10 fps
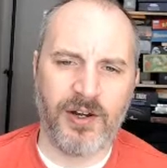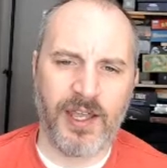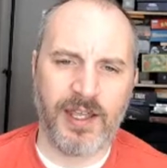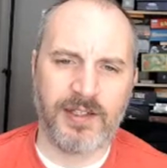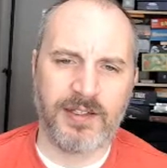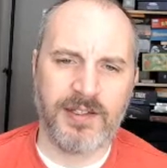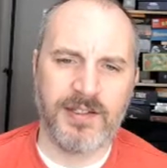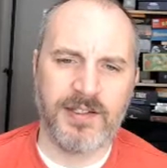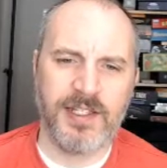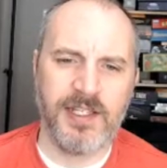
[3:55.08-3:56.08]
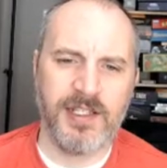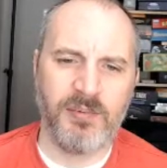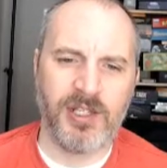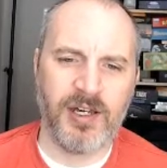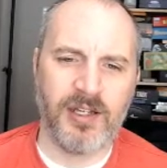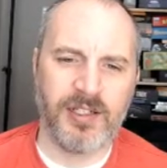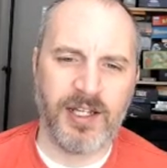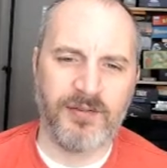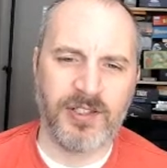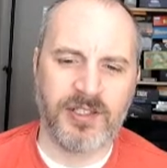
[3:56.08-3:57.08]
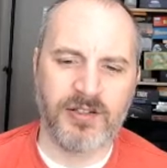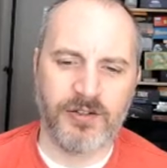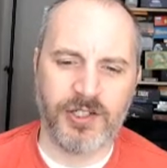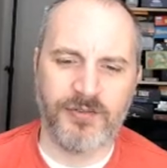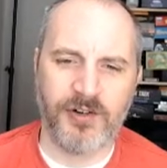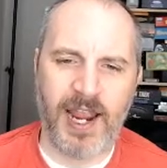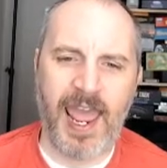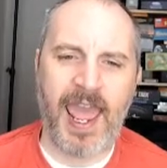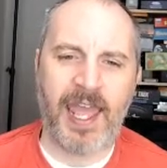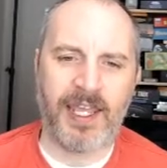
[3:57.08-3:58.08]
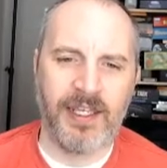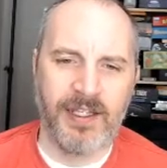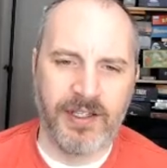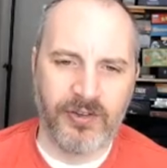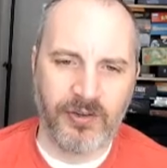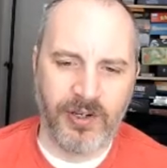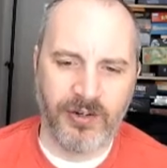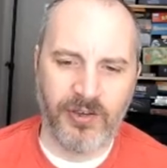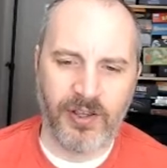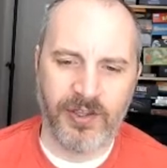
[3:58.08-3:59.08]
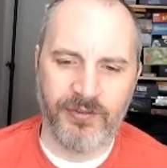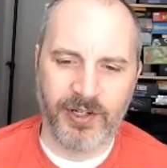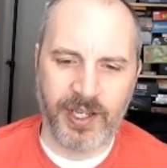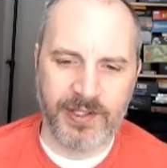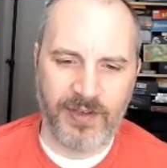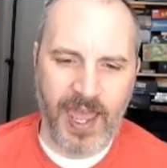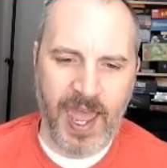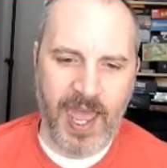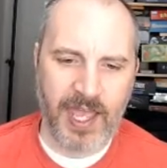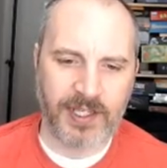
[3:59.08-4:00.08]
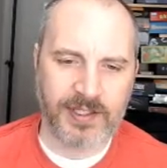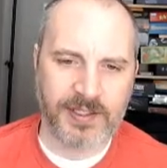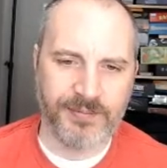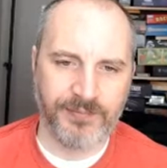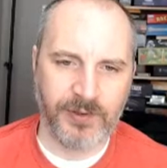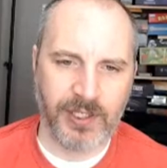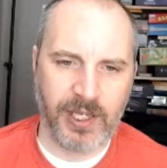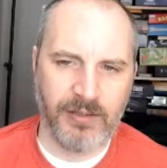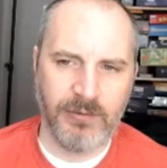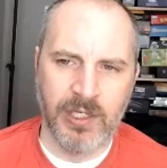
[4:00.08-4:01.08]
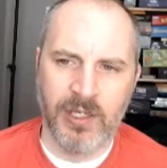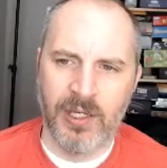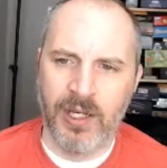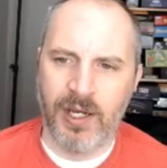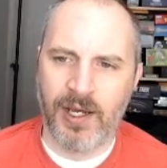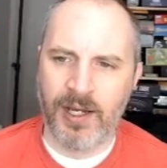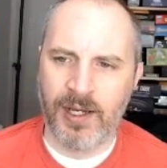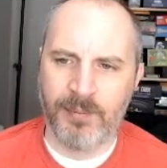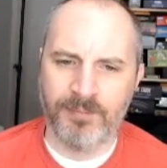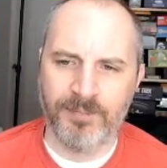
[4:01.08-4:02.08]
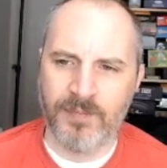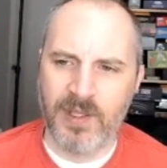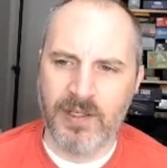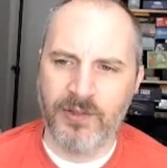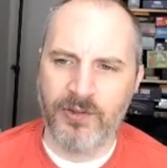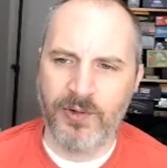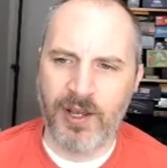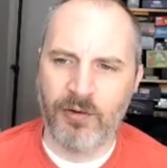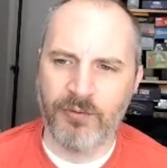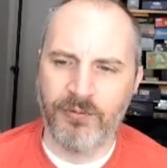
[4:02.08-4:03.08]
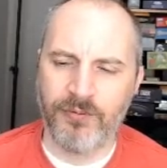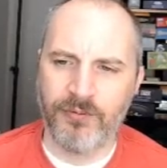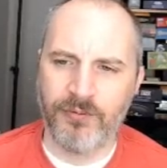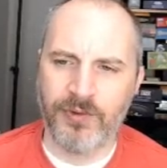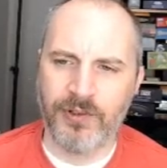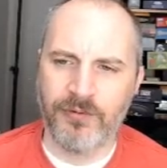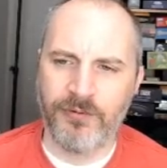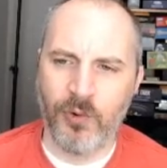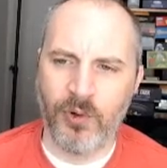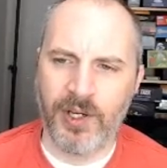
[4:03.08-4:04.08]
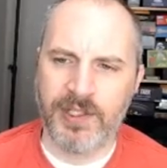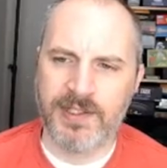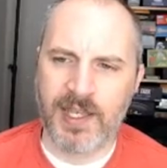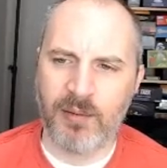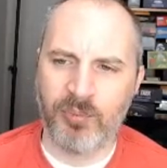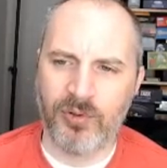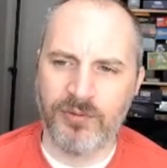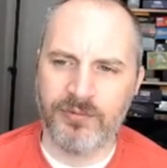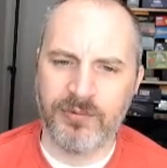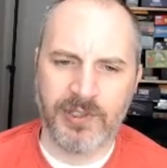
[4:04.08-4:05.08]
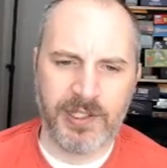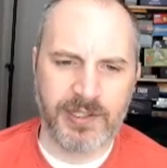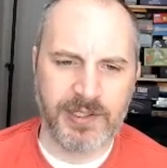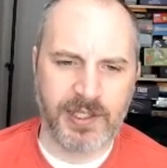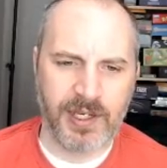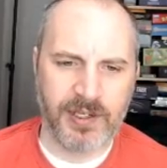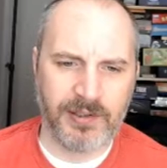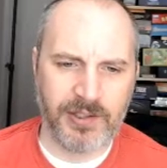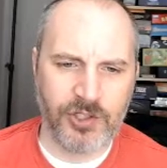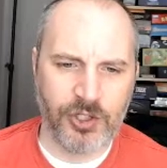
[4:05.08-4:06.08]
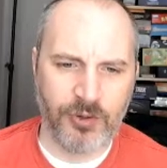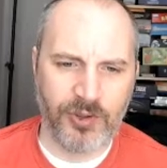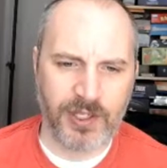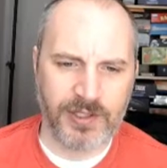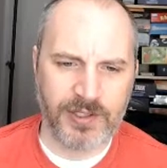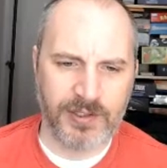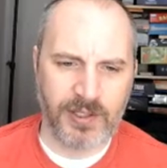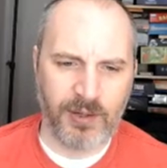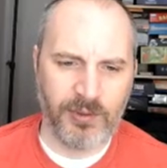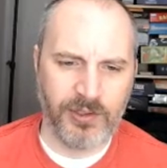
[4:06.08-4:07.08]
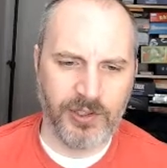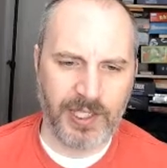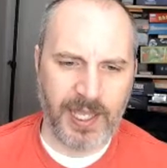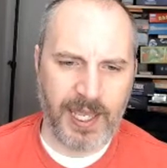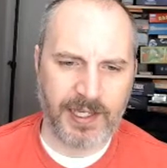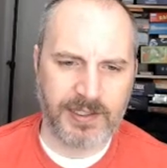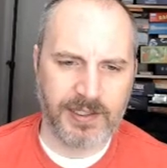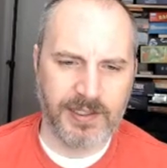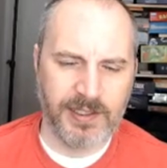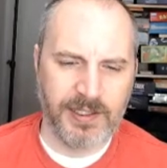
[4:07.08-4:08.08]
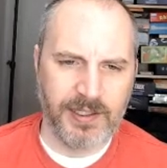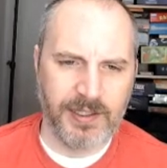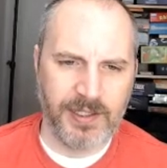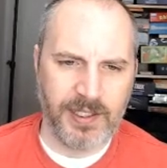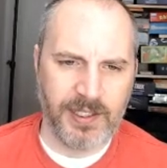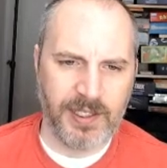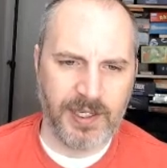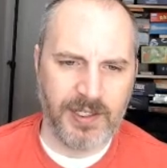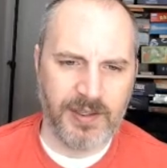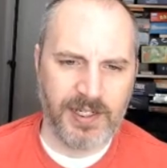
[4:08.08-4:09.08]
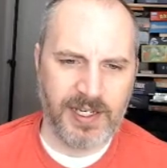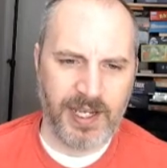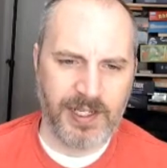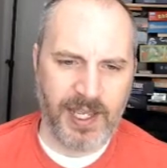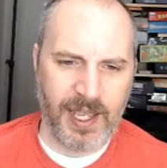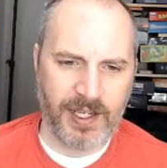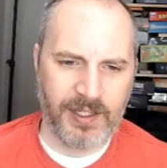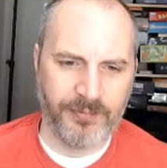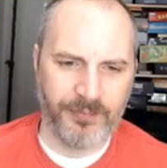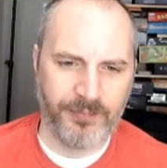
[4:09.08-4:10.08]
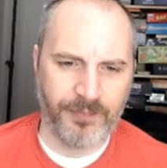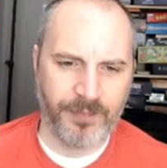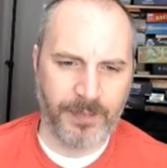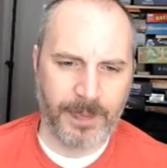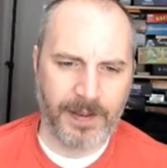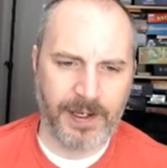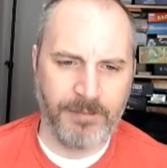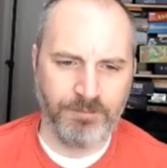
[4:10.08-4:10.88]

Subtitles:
at, this is D&D Beyond, and I've just searched for hag. So here's all the different kinds of hags, okay? So now, for example, let's show this. I want to look at the night hag, okay?